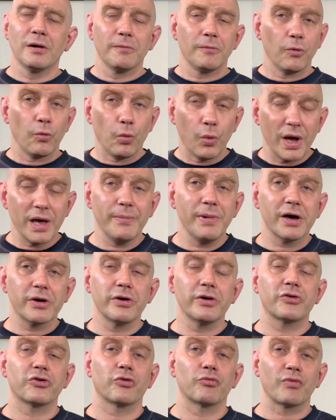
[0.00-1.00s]
Way
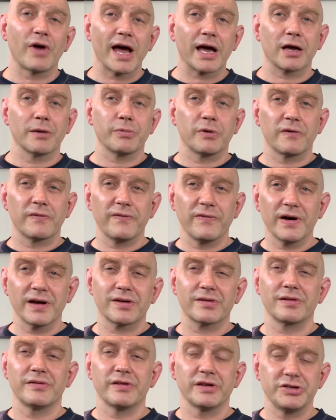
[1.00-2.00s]
better to rack up your
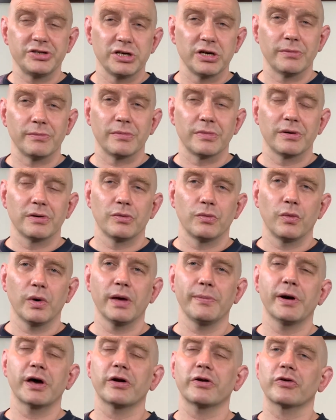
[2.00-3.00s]
fights in the gym. Way
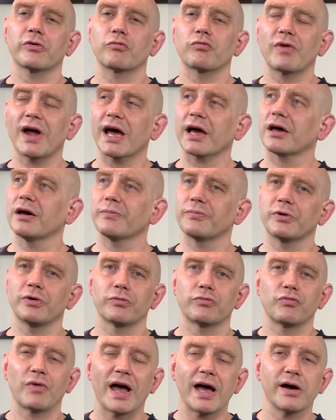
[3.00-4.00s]
better to rack up your
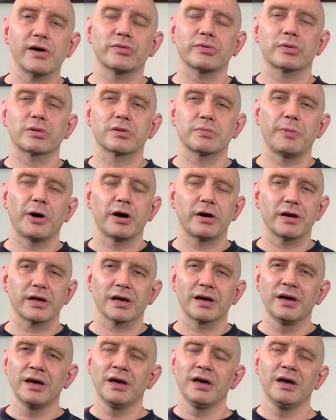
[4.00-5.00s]
rounds of sparring.
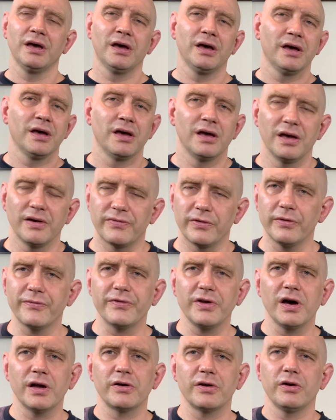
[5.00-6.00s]
If you've
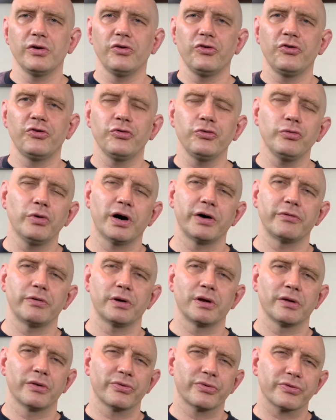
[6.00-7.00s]
done
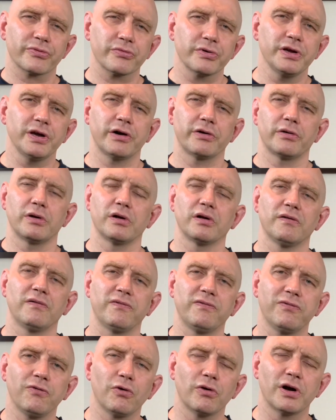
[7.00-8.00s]
200, 300,
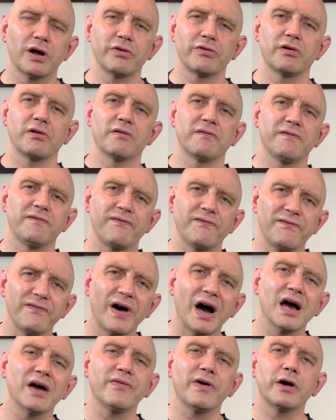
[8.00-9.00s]
400,
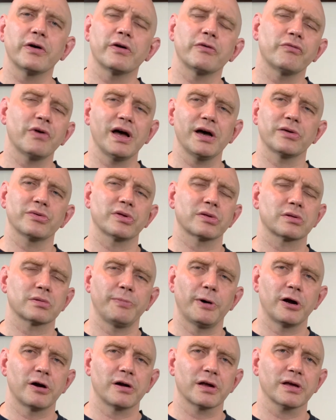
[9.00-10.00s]
500 rounds of
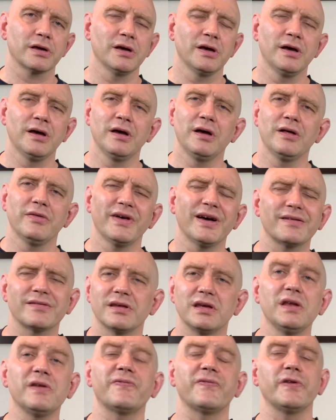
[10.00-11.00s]
sparring, that's
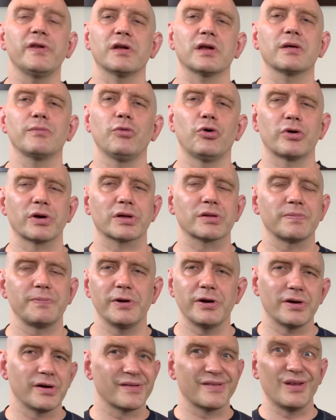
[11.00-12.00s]
infinitely more
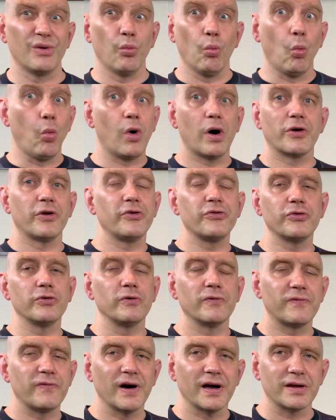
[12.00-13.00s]
experience than 1 or 2
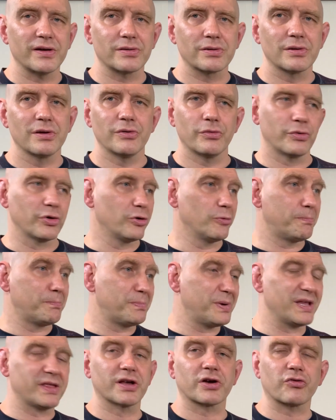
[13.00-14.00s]
fights where you
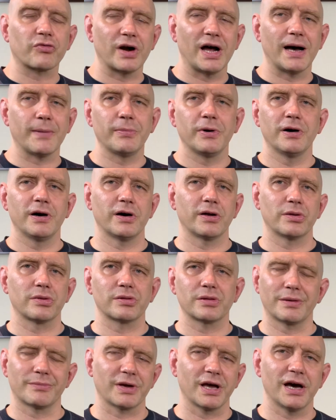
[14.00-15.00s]
beat the crap out of
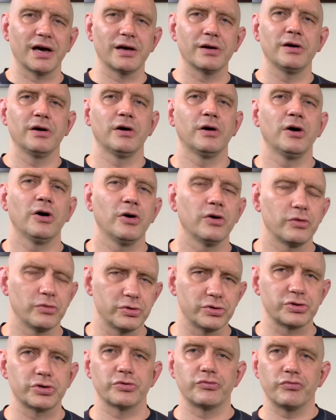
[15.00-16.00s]
some guy who
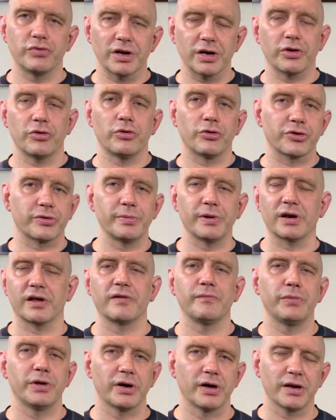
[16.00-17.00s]
should really ultimately
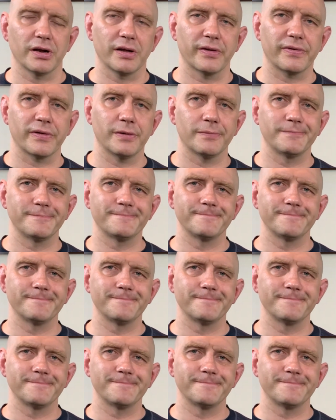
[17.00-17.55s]
have been on lithium.